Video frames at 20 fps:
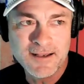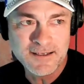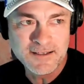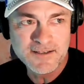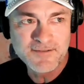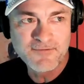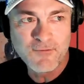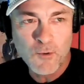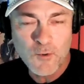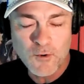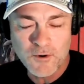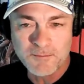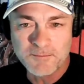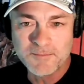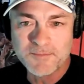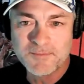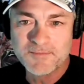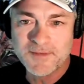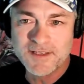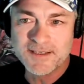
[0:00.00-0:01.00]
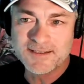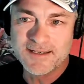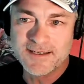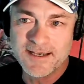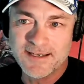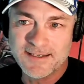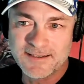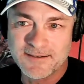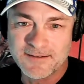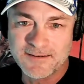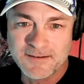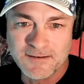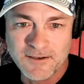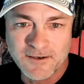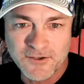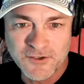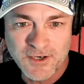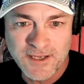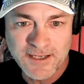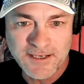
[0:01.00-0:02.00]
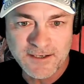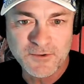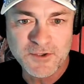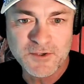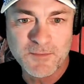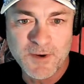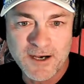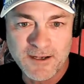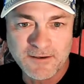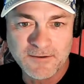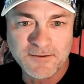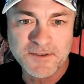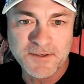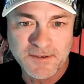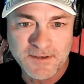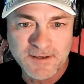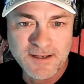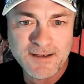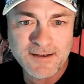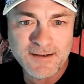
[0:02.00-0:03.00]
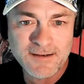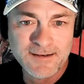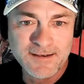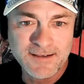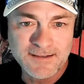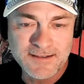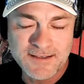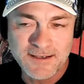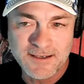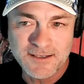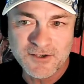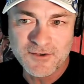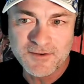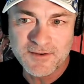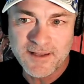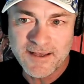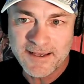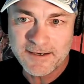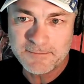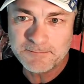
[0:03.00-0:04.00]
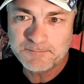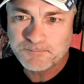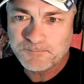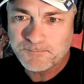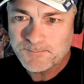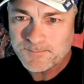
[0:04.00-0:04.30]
its form these days in the large language models and such, that